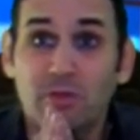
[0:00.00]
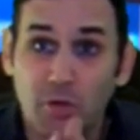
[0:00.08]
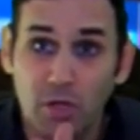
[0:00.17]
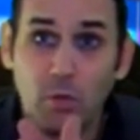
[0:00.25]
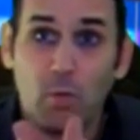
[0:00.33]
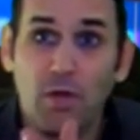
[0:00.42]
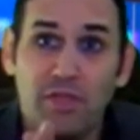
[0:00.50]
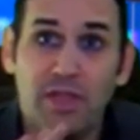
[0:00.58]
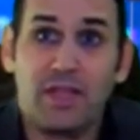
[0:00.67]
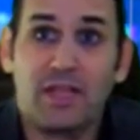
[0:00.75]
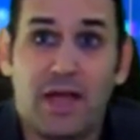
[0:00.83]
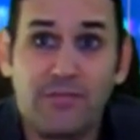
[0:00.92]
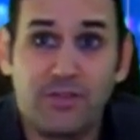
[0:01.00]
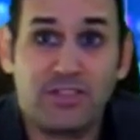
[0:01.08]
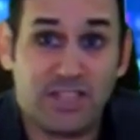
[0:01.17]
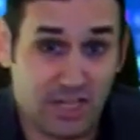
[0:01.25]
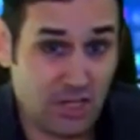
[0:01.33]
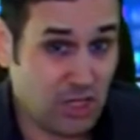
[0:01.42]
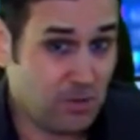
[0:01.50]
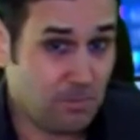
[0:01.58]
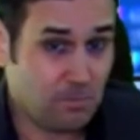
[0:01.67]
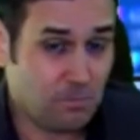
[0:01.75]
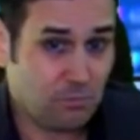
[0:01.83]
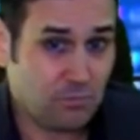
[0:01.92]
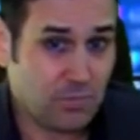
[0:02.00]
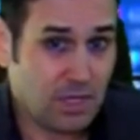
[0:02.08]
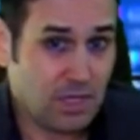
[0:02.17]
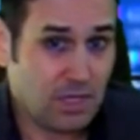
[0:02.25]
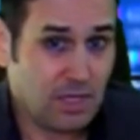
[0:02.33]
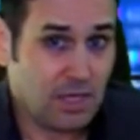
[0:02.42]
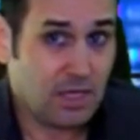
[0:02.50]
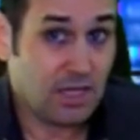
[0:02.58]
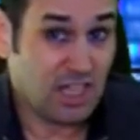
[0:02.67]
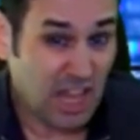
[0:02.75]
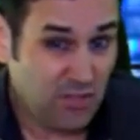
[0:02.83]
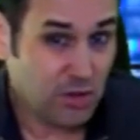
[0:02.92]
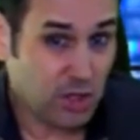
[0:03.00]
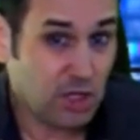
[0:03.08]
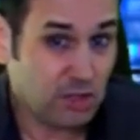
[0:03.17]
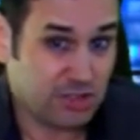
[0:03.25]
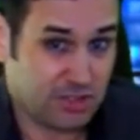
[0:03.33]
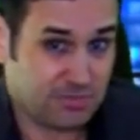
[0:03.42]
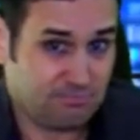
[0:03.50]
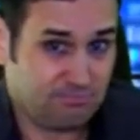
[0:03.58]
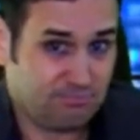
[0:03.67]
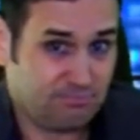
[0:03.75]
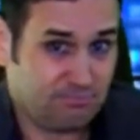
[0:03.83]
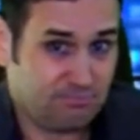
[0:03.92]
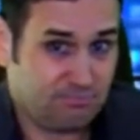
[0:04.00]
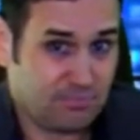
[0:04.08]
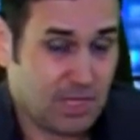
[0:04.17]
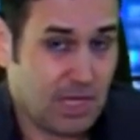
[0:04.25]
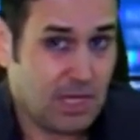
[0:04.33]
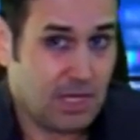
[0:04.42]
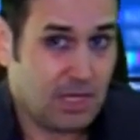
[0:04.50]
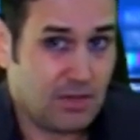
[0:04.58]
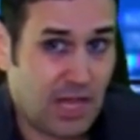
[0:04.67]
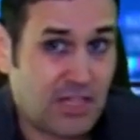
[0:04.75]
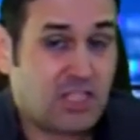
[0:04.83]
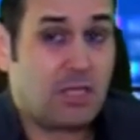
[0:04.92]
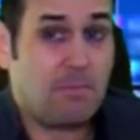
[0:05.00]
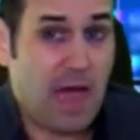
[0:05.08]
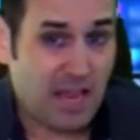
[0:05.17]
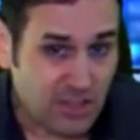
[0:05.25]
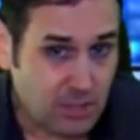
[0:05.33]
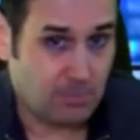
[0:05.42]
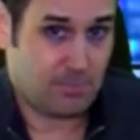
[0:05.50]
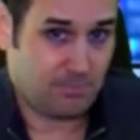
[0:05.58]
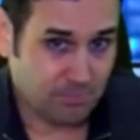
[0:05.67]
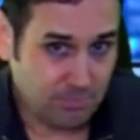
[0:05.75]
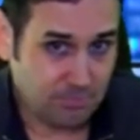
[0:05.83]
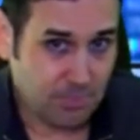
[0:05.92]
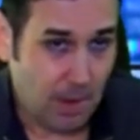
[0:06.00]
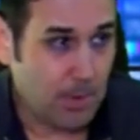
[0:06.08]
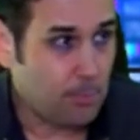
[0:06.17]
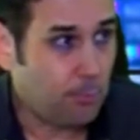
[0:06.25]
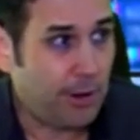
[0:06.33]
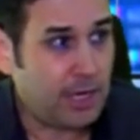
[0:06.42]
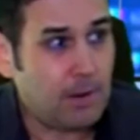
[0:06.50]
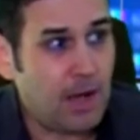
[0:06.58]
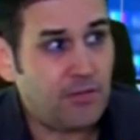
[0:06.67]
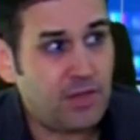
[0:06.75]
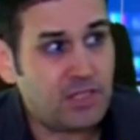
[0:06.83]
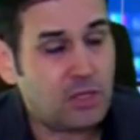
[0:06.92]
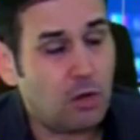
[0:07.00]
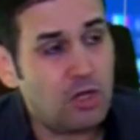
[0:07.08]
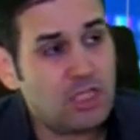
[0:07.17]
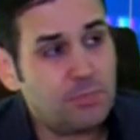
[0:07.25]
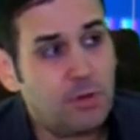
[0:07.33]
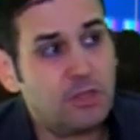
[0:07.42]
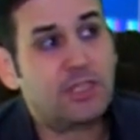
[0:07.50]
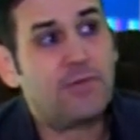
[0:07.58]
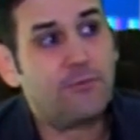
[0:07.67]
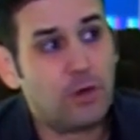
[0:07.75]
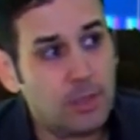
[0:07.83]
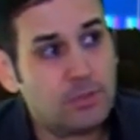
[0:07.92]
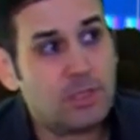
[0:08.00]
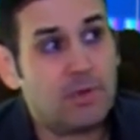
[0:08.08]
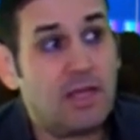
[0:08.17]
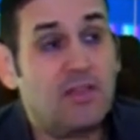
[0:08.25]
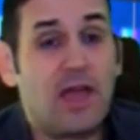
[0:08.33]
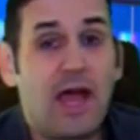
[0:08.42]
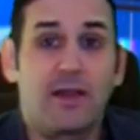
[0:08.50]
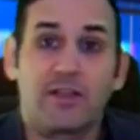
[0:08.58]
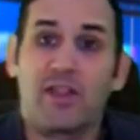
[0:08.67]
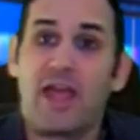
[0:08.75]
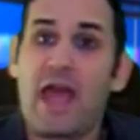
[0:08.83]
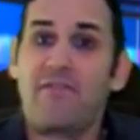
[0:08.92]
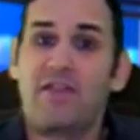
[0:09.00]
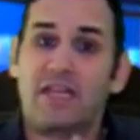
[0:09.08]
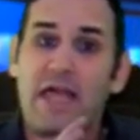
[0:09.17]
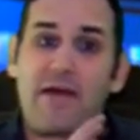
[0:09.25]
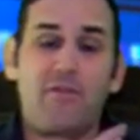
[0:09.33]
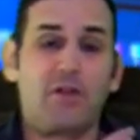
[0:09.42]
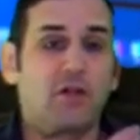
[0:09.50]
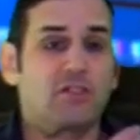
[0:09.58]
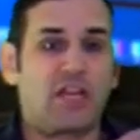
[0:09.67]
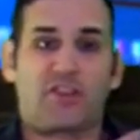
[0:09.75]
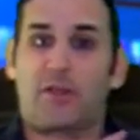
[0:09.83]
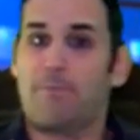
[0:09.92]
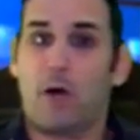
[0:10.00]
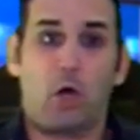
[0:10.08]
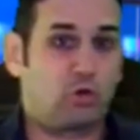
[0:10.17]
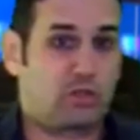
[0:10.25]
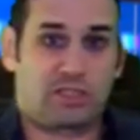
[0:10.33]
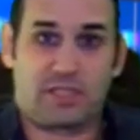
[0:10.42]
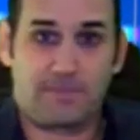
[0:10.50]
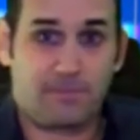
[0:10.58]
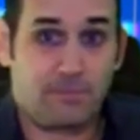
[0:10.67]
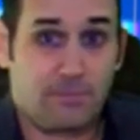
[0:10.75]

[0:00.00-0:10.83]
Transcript: only one thing left to say to you. 11 years. That's the maximum. I've been praying about this. The Holy Spirit's confirmed to me that they have 11 years at the most.